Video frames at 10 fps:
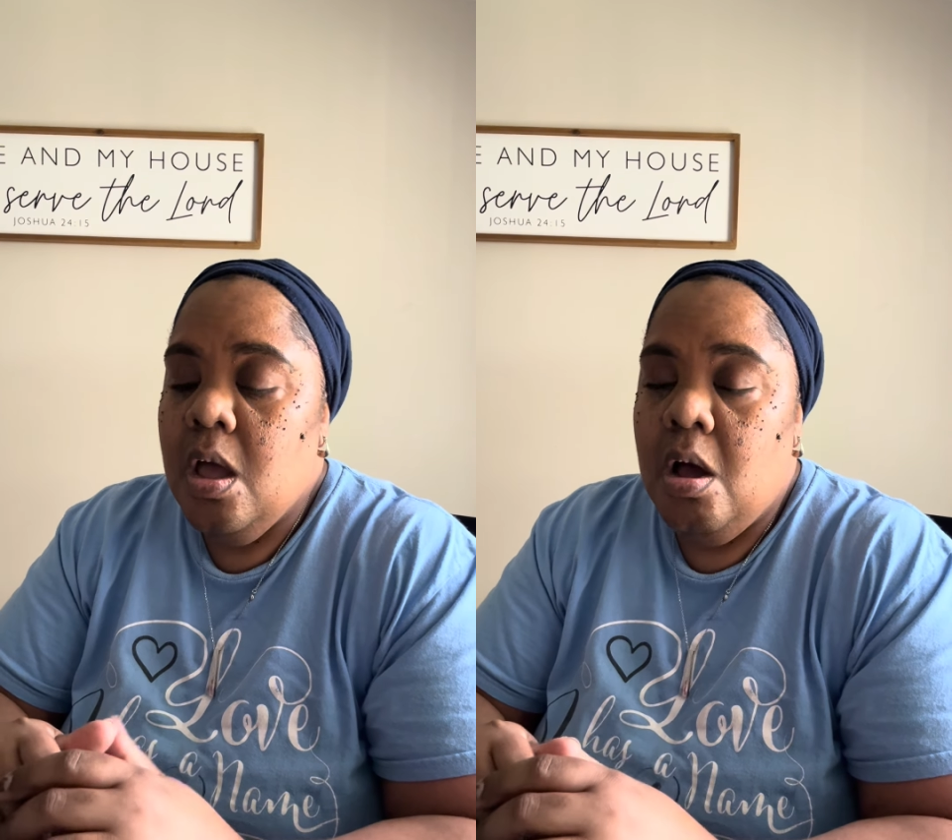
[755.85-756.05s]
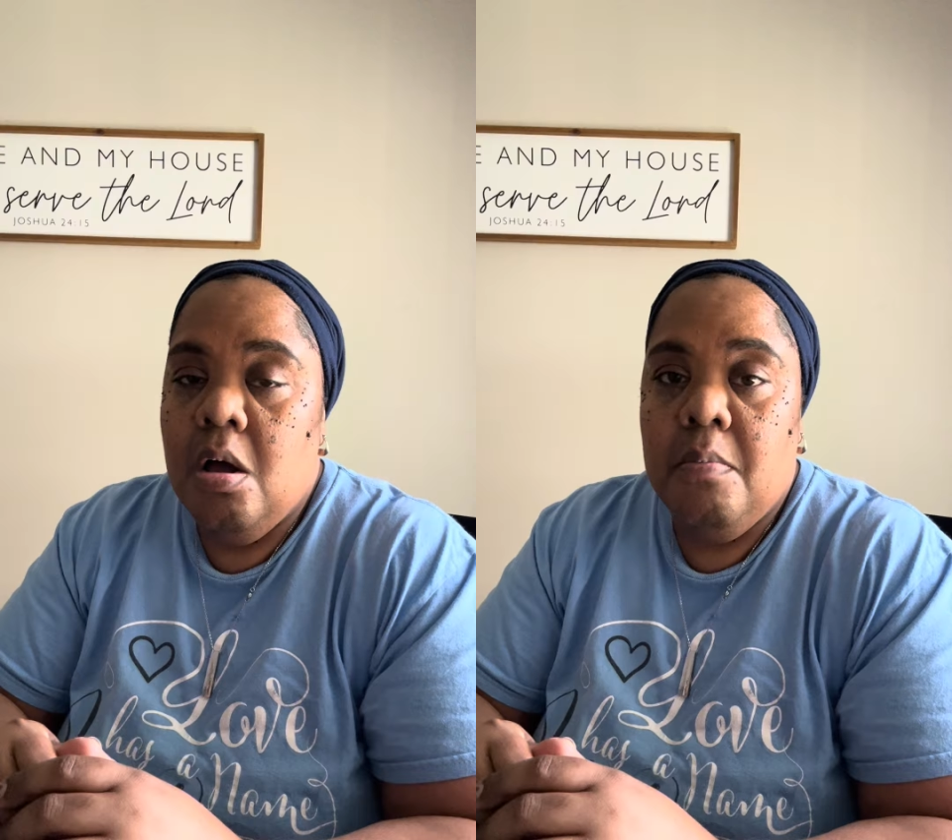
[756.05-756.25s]

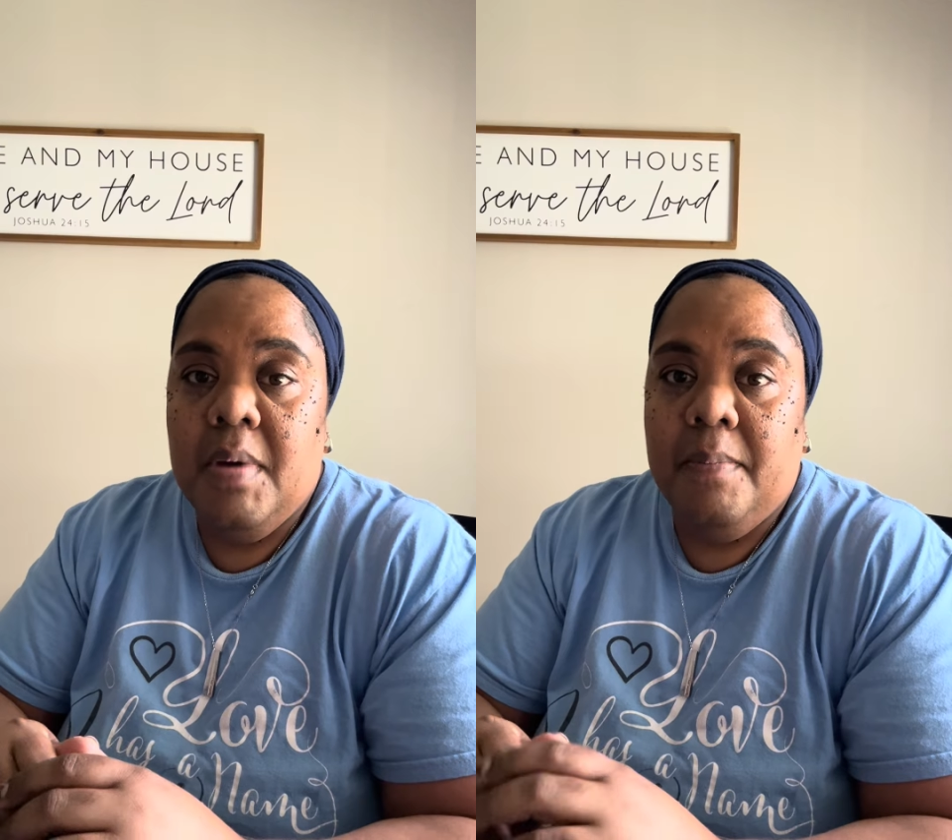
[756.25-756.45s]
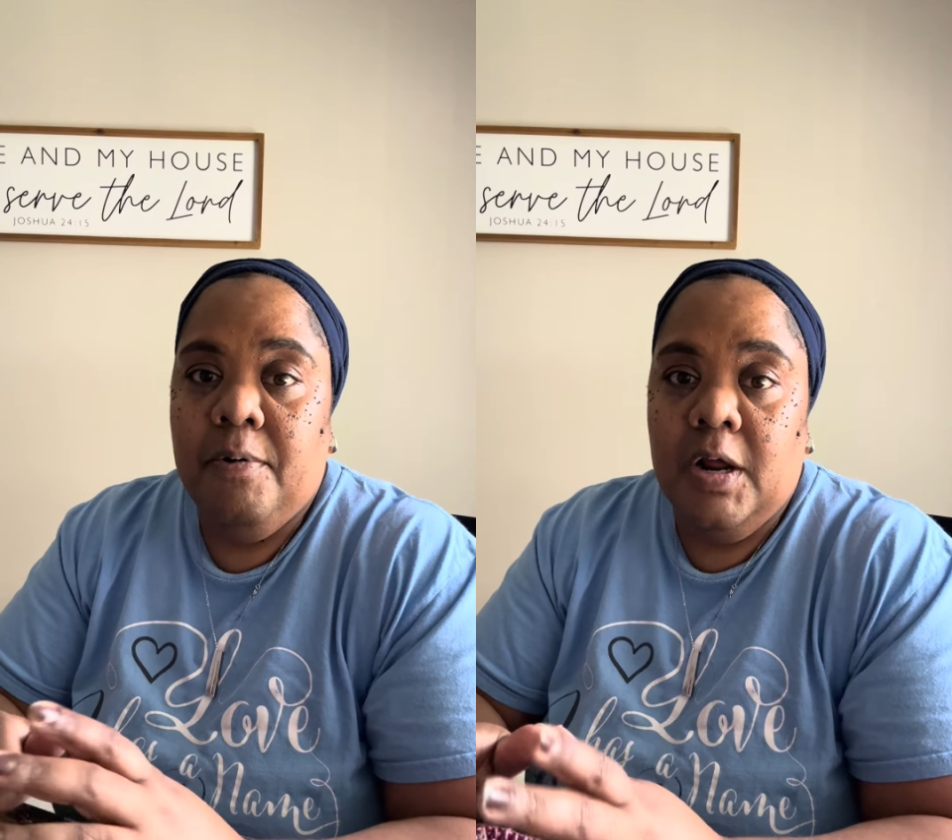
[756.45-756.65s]

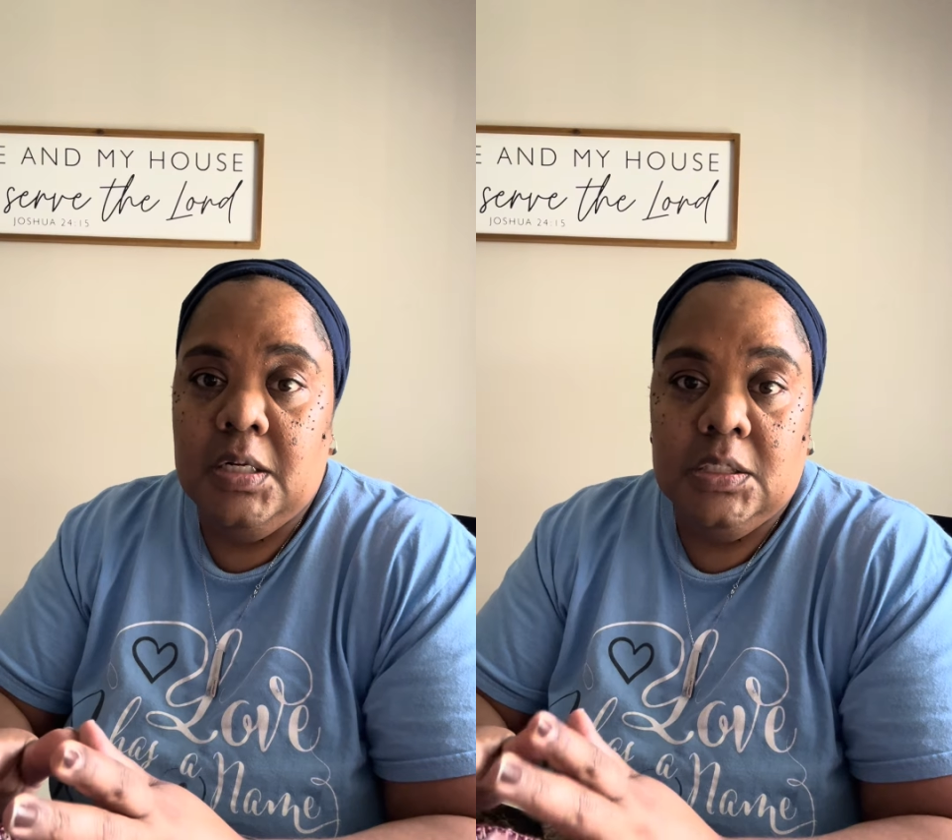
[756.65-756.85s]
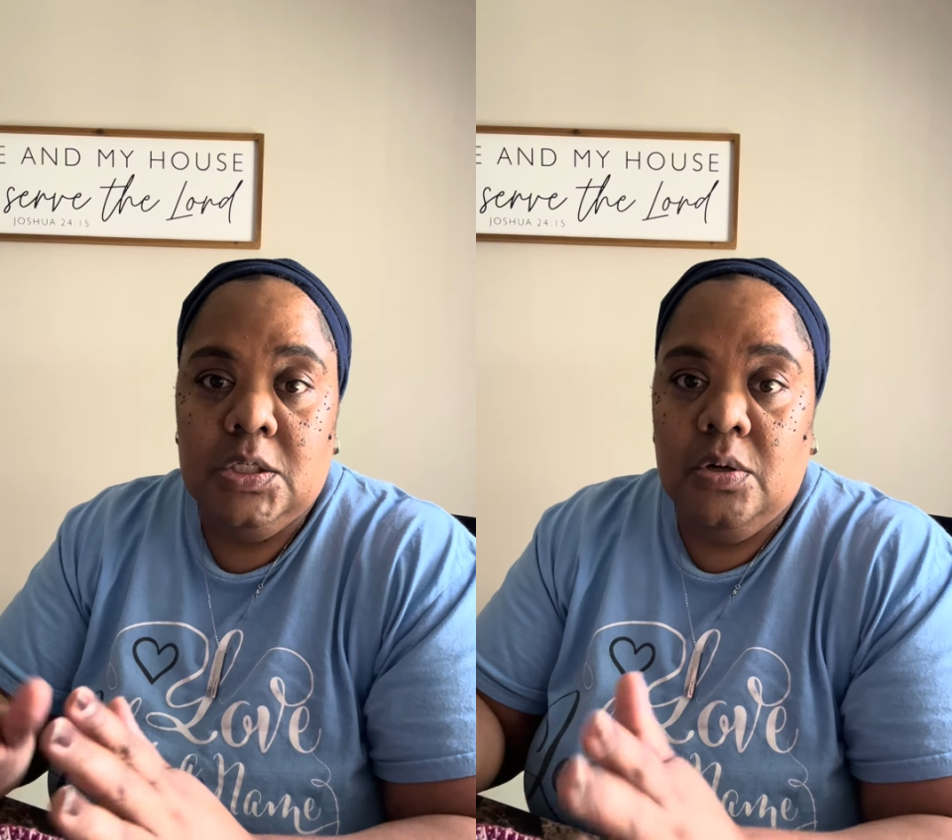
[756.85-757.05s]
my
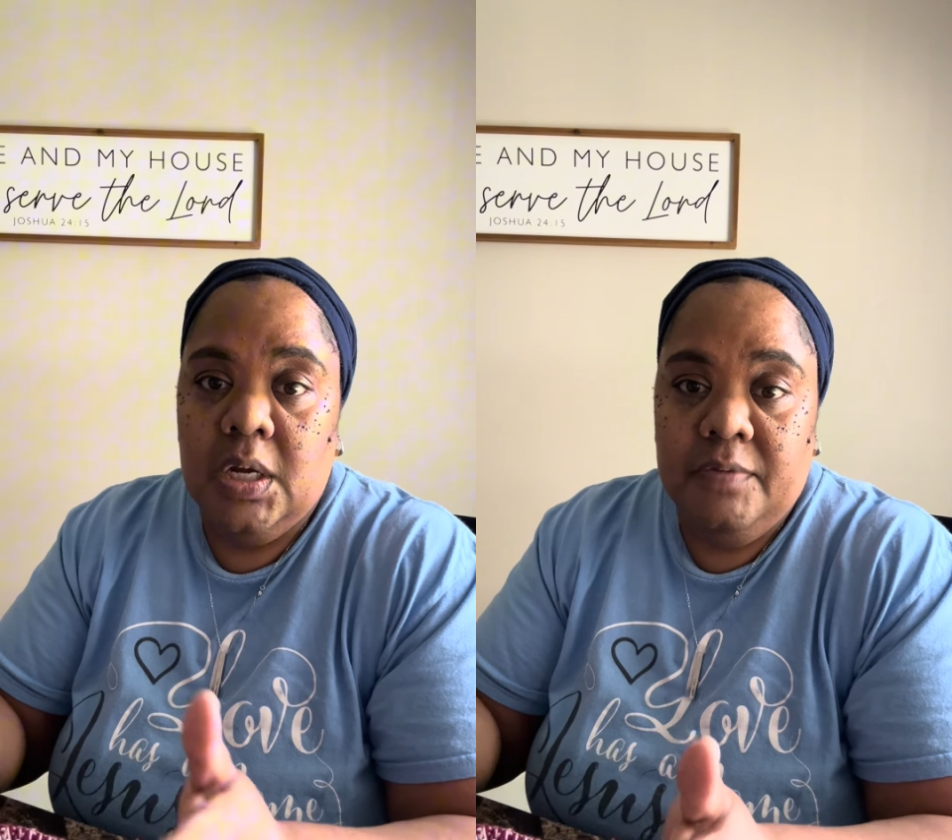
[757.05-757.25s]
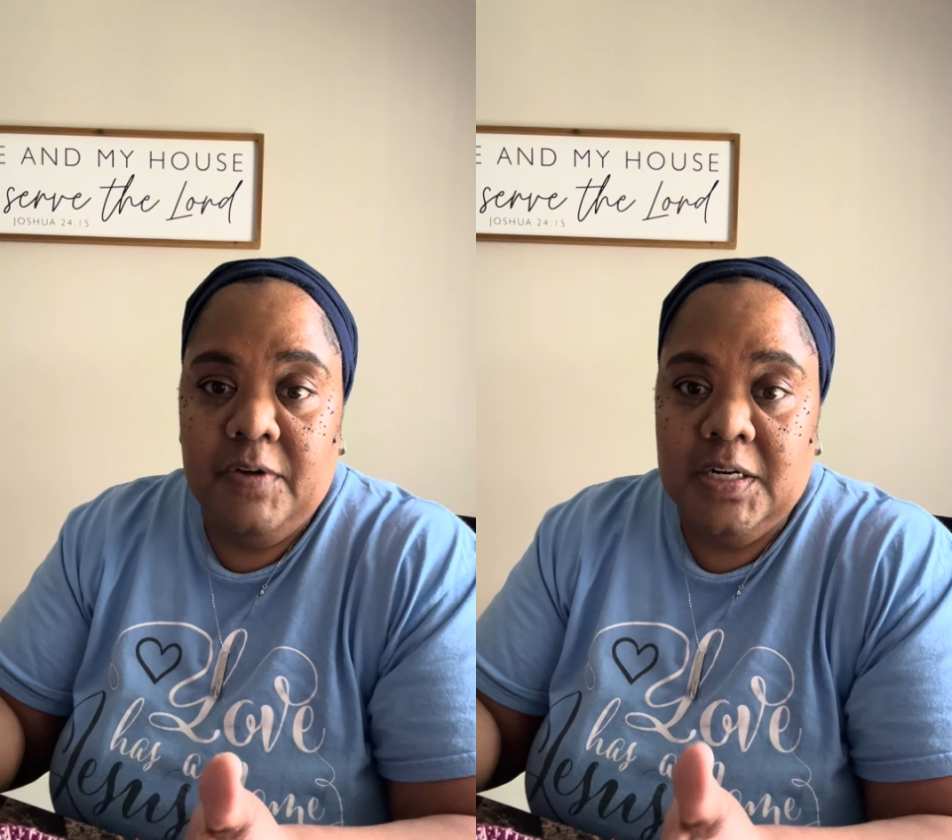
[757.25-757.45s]
products
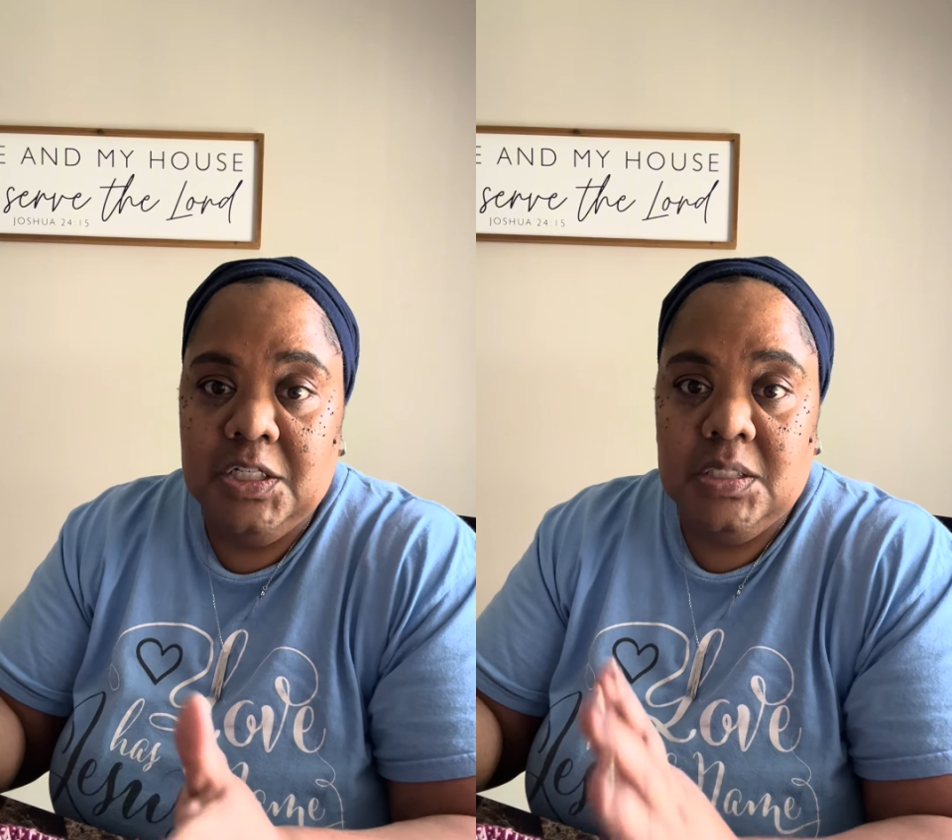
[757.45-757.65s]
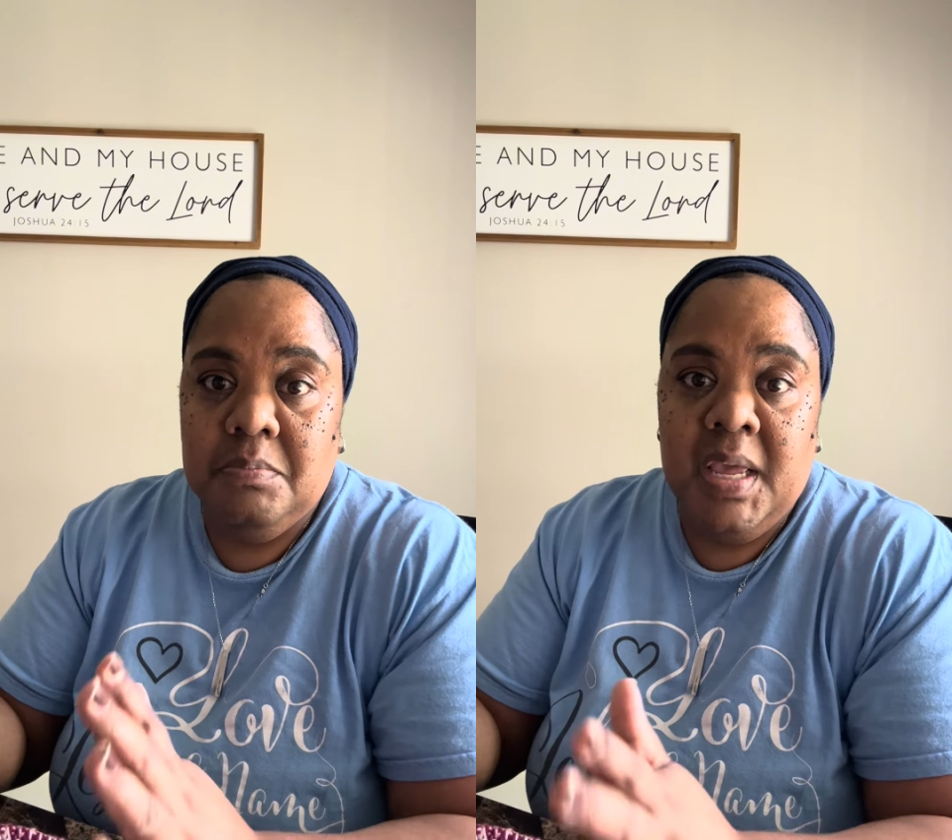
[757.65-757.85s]
or if I
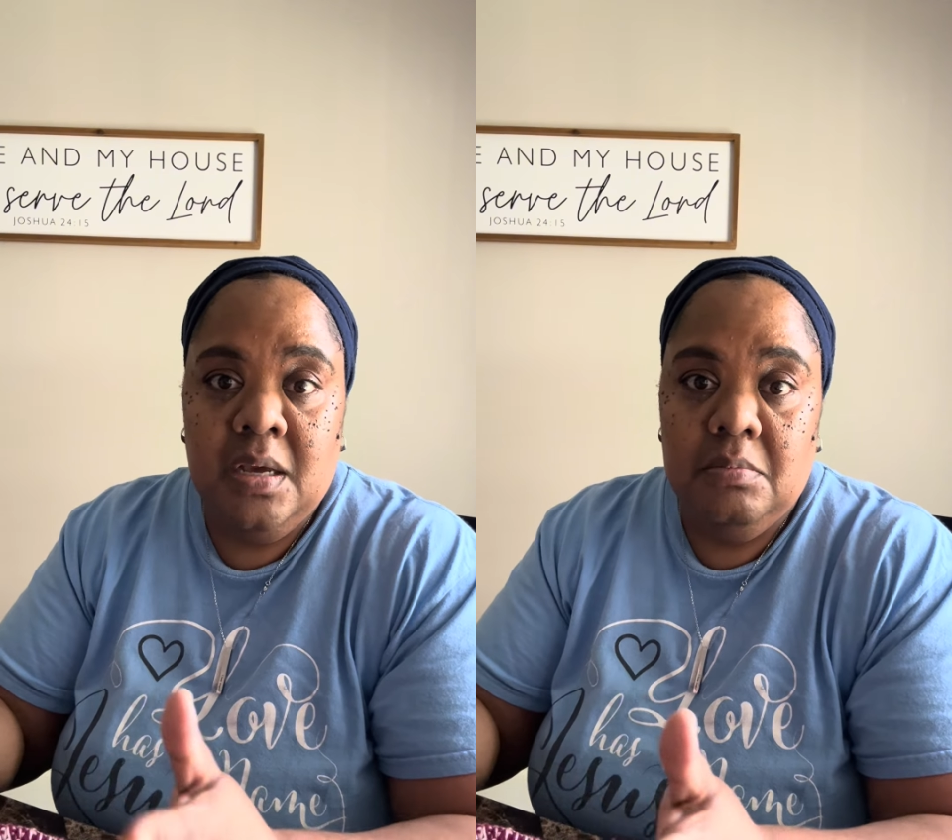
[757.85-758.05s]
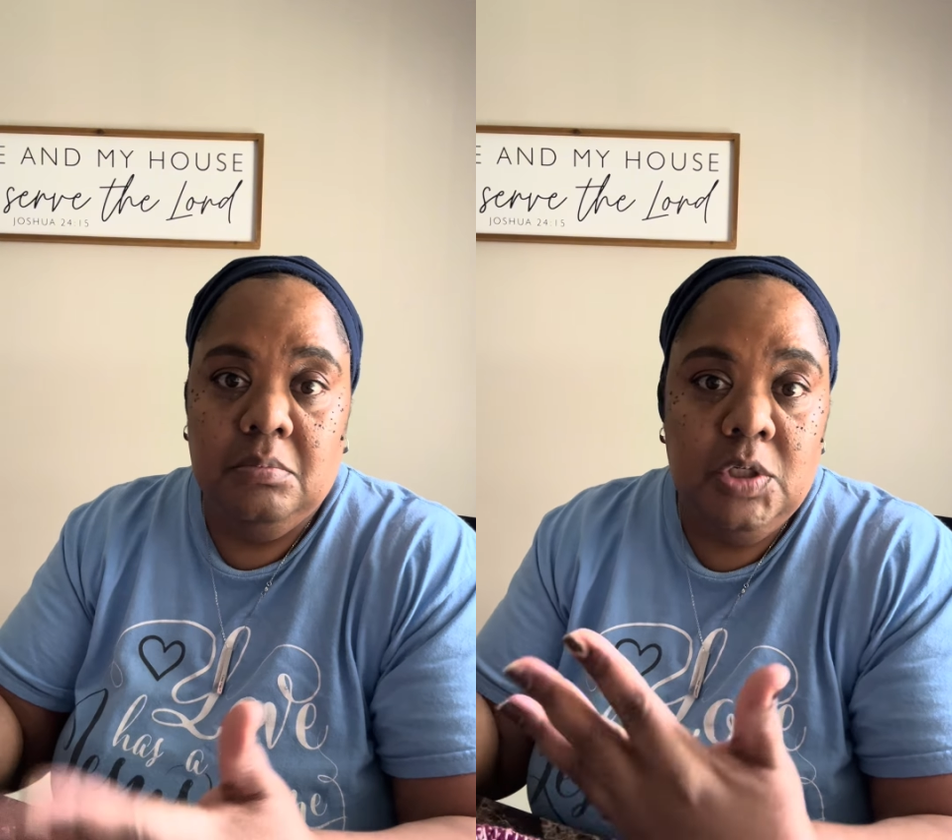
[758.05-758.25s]
just
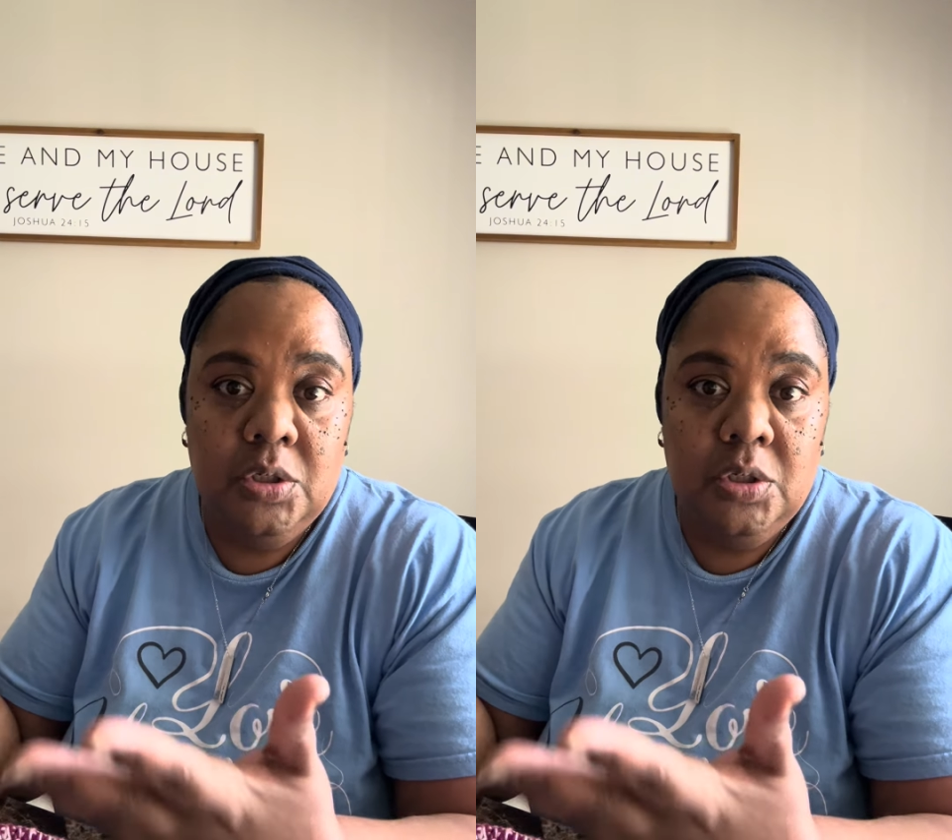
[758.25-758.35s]
make them,